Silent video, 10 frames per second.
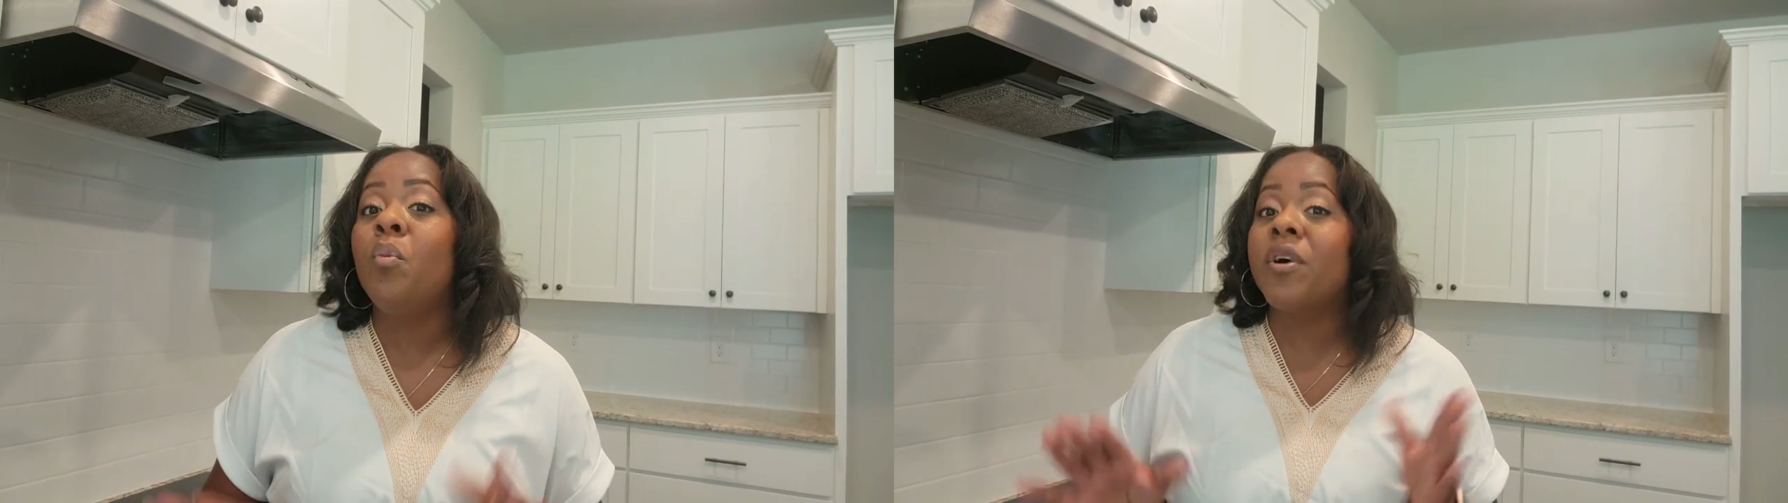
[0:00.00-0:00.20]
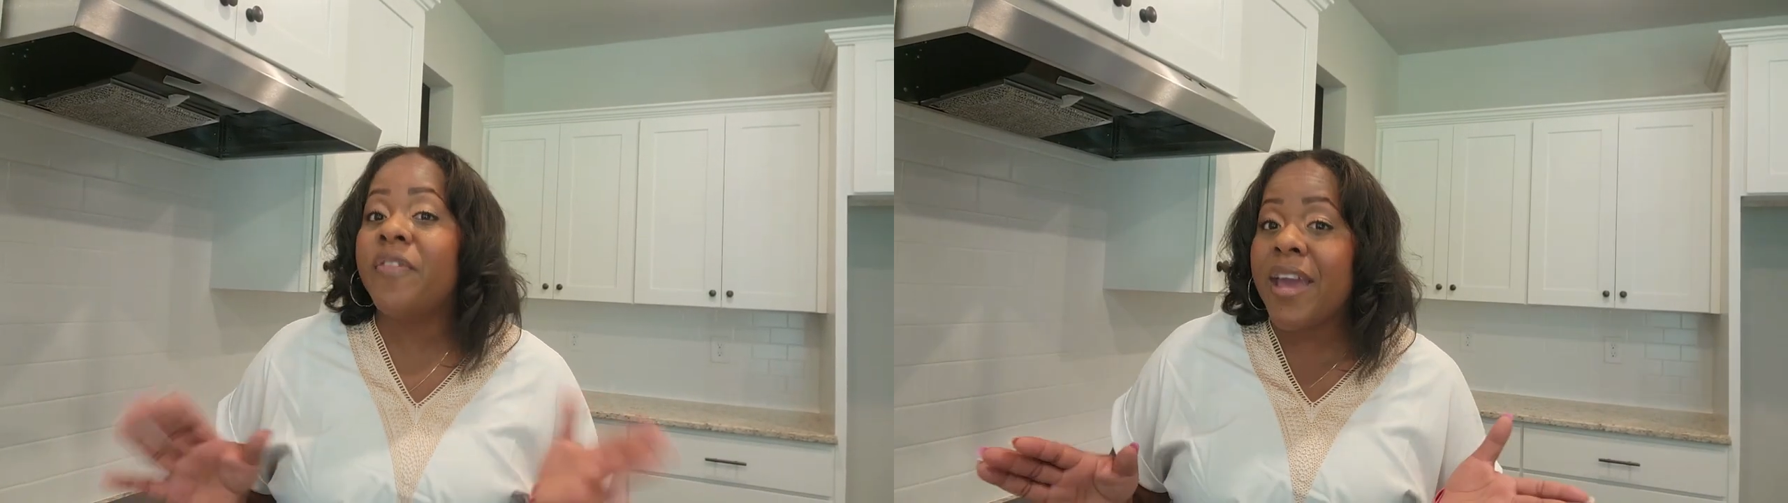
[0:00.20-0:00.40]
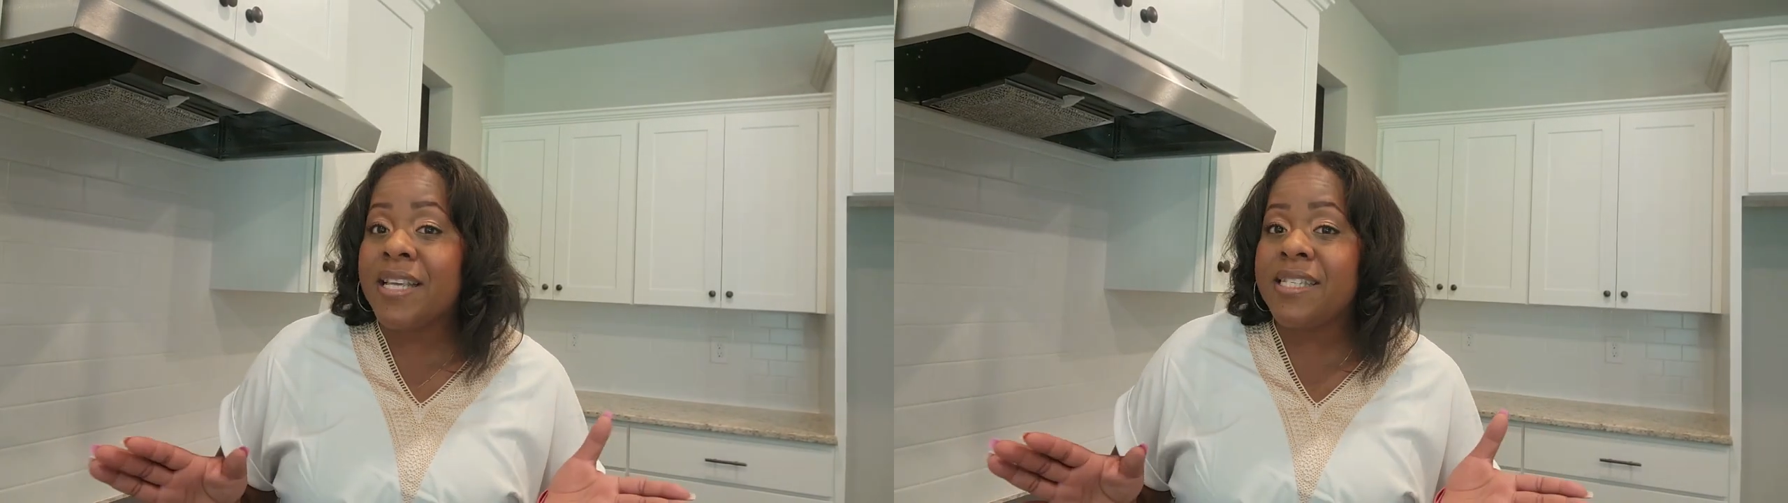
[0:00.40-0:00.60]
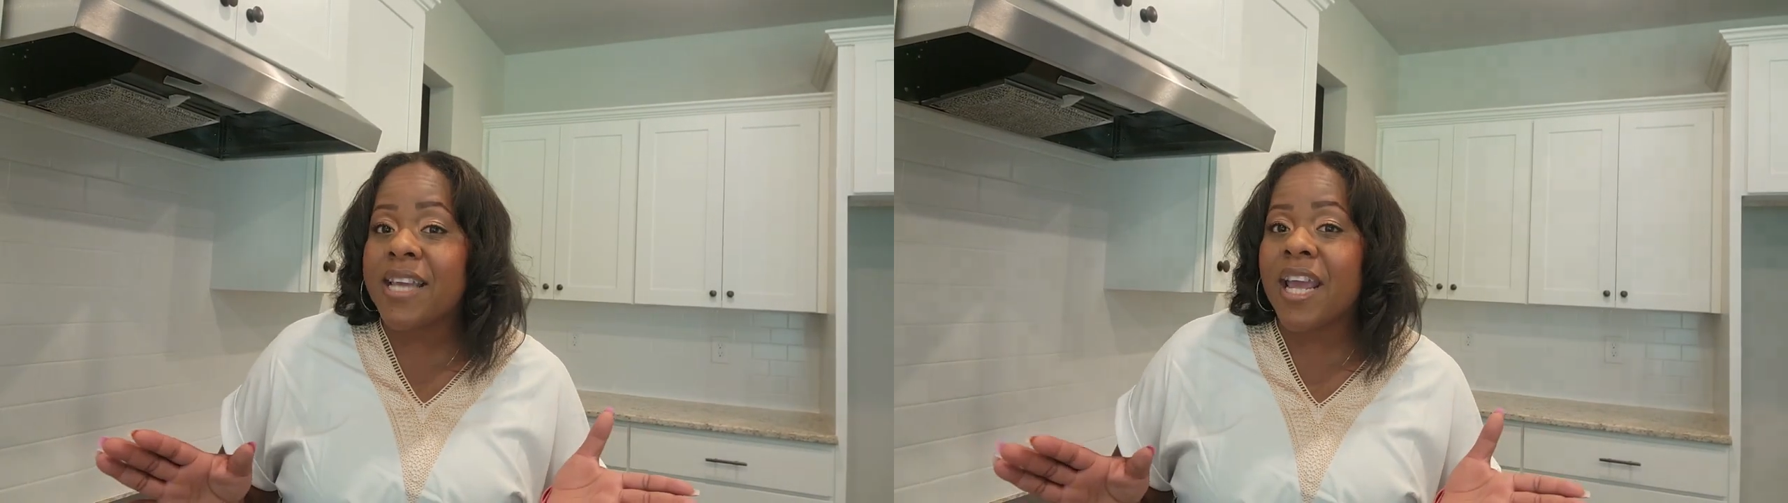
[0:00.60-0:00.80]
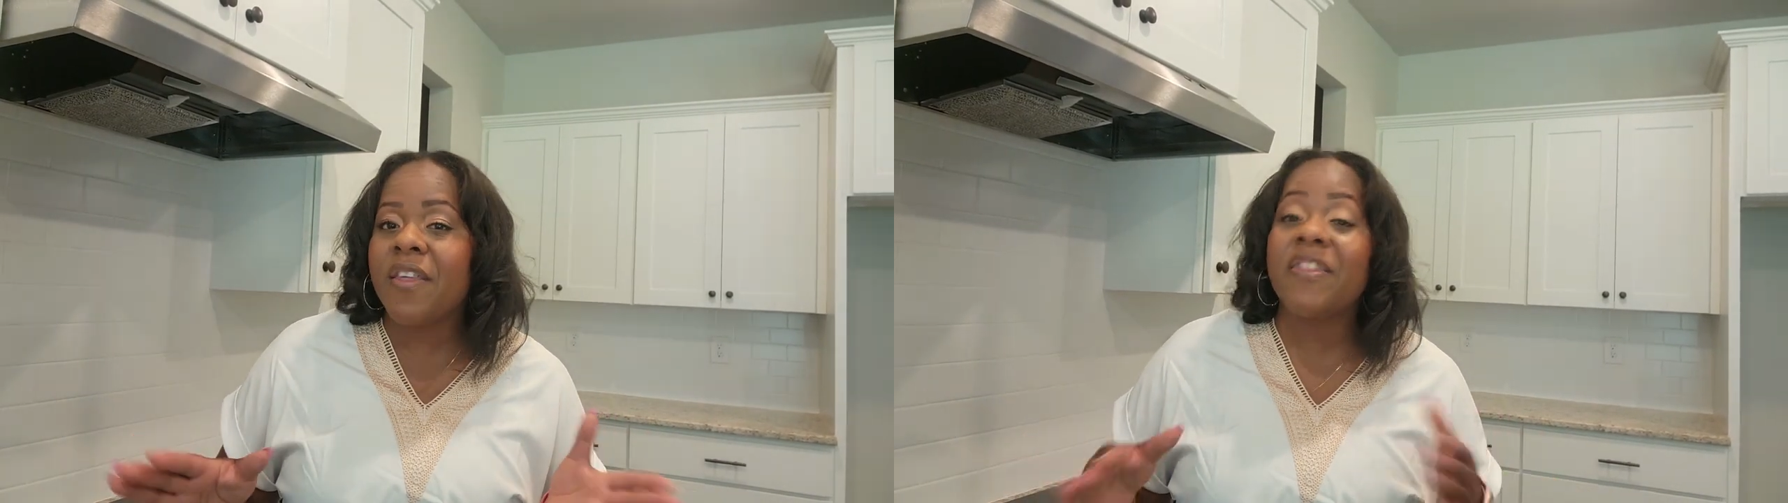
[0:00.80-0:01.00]
well, they
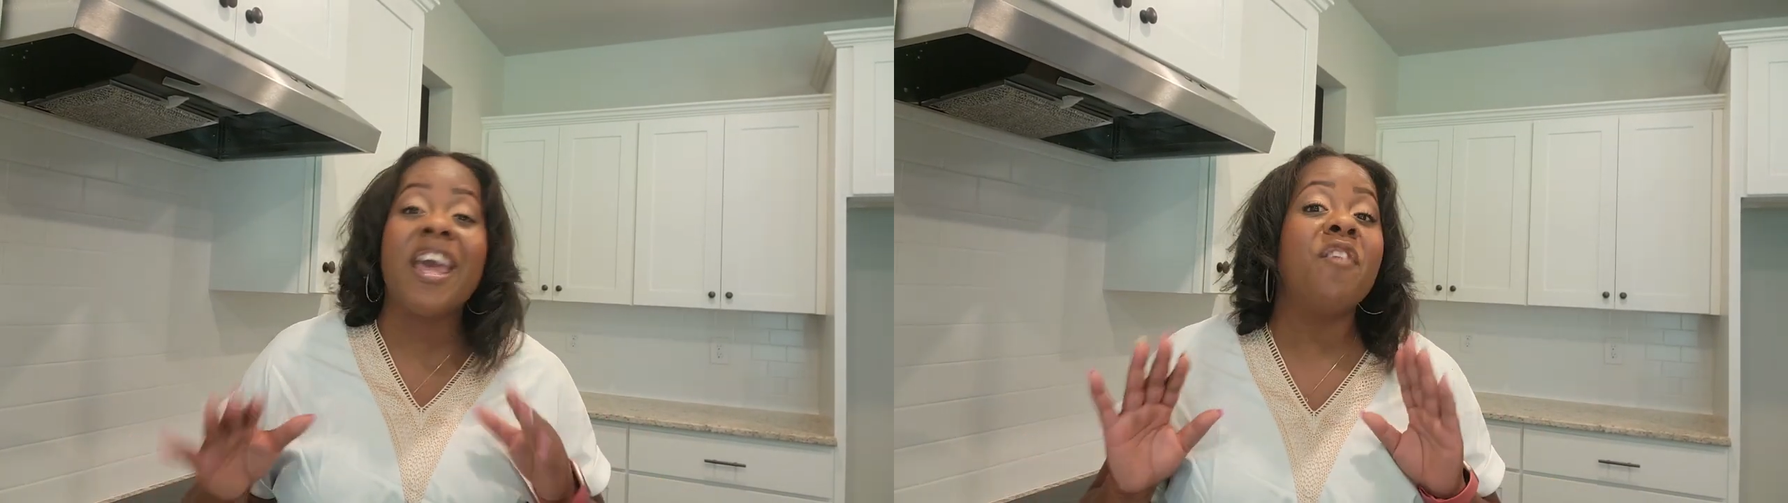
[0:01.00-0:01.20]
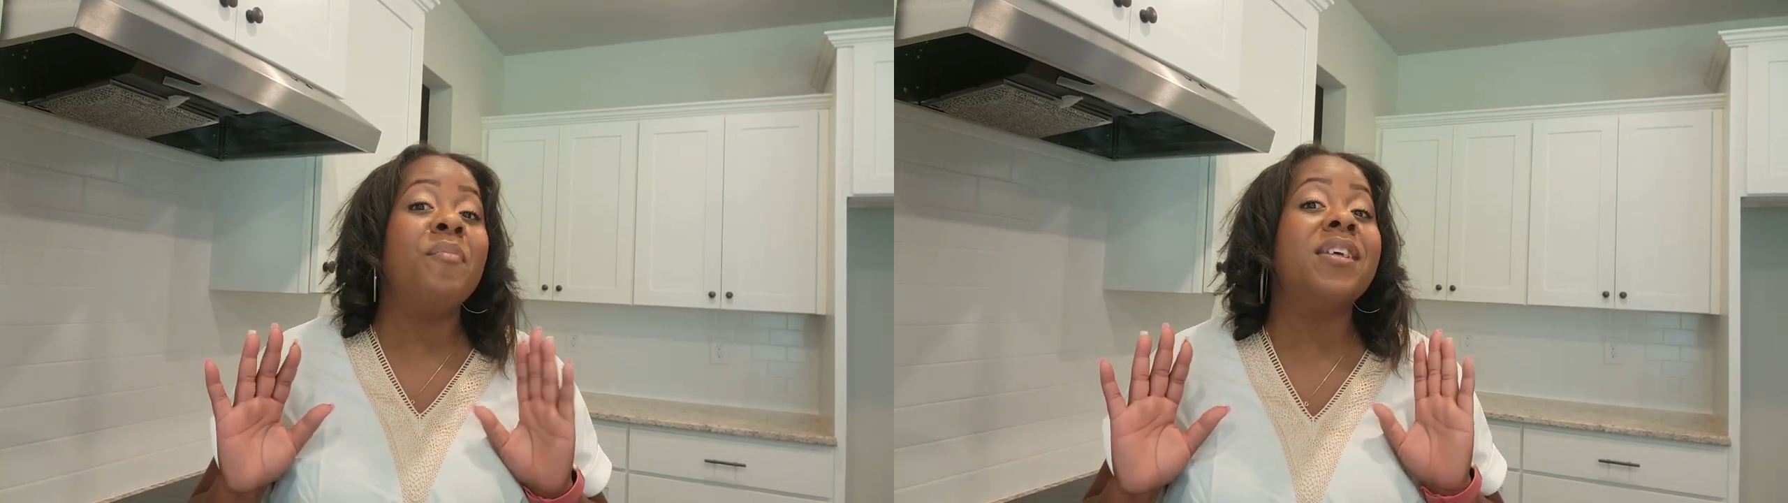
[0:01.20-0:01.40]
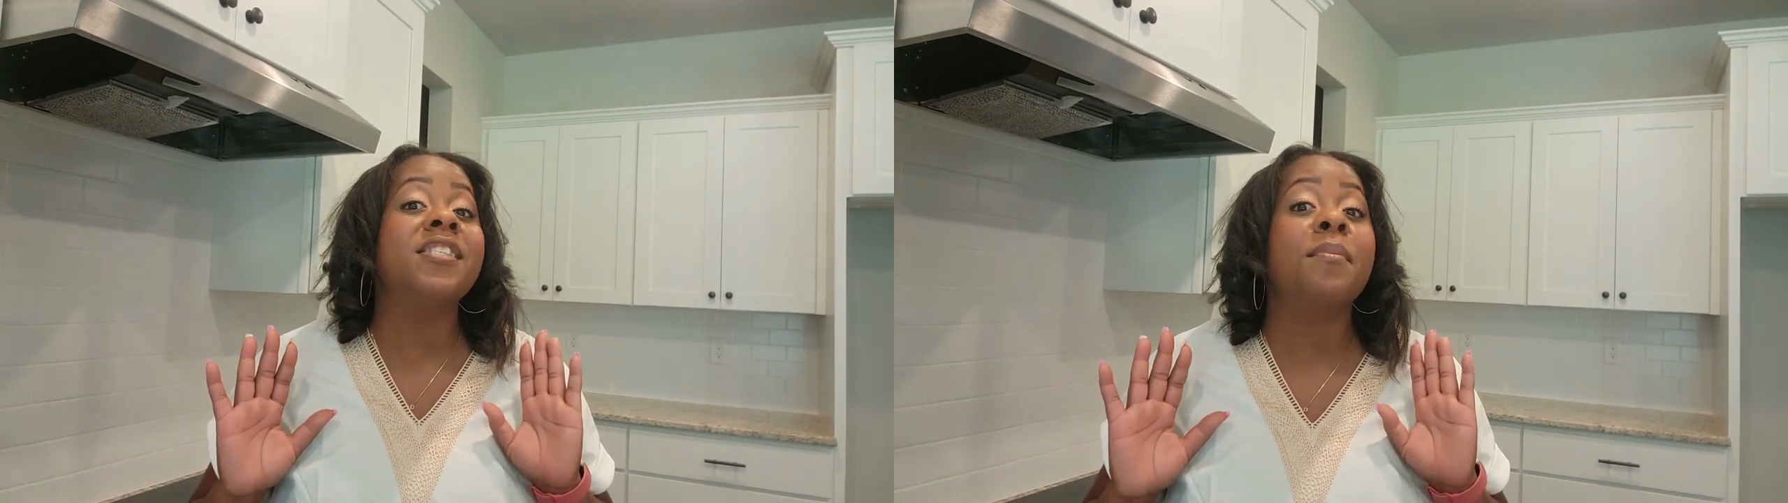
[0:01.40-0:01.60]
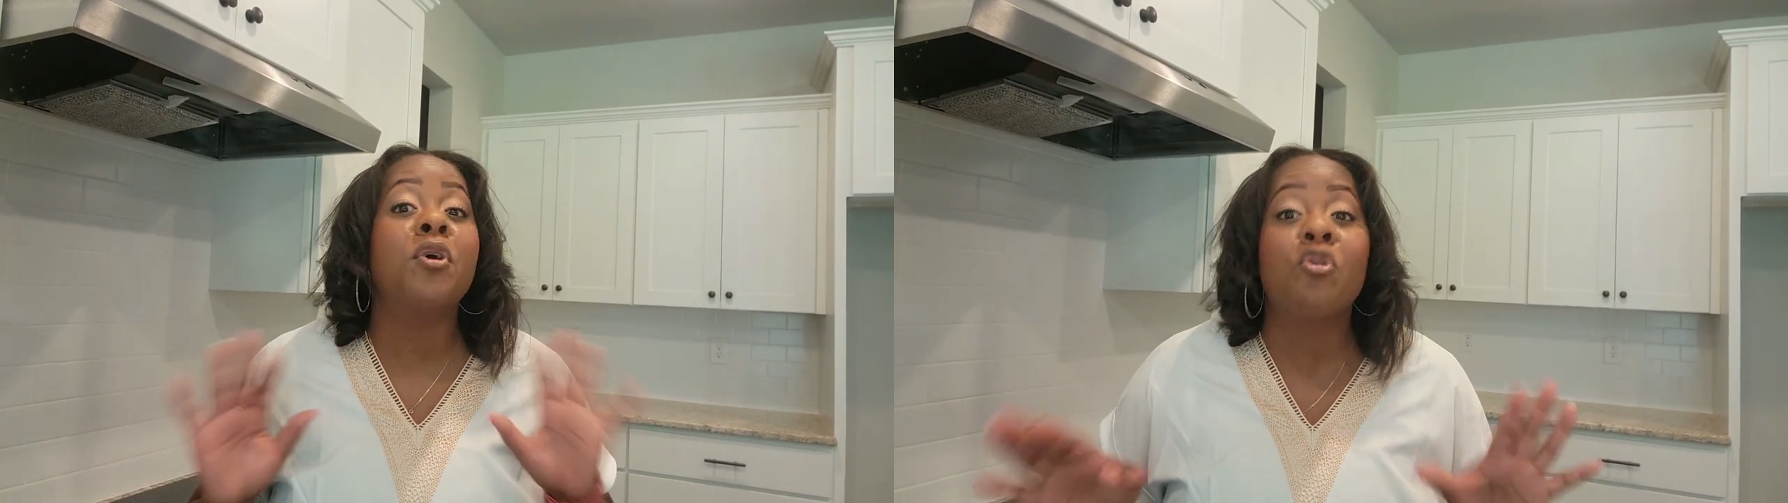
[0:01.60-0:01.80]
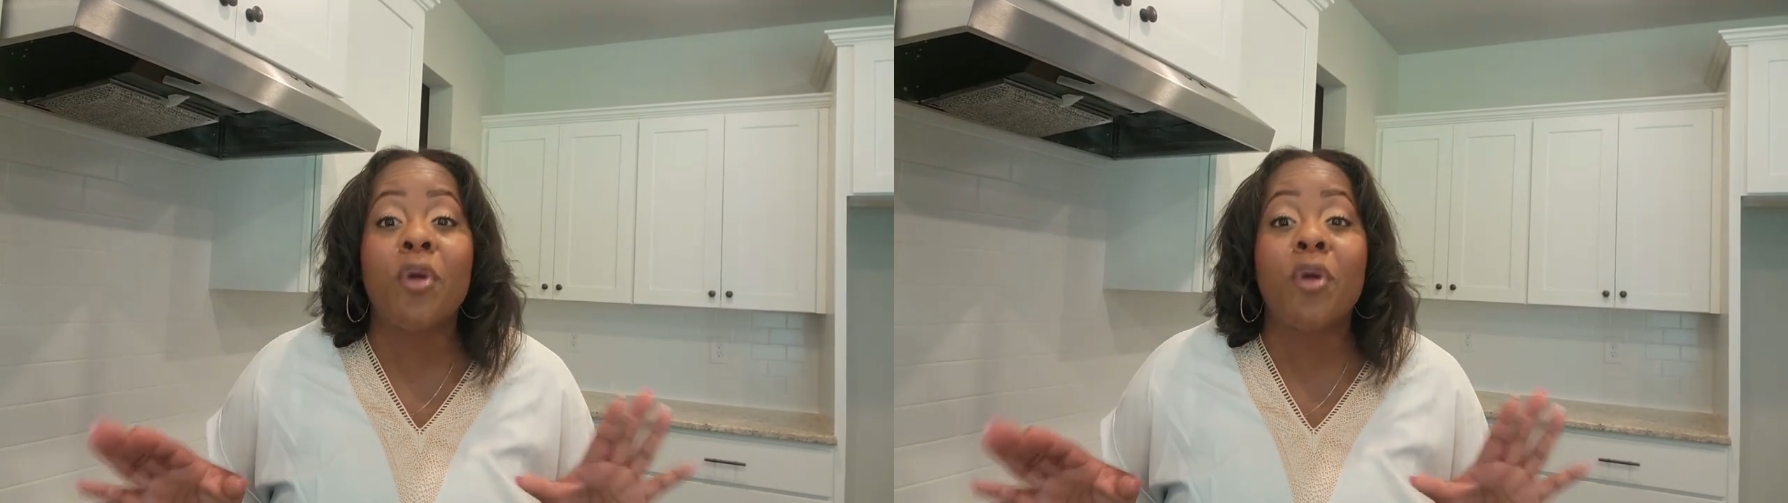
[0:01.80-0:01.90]
say that they have met some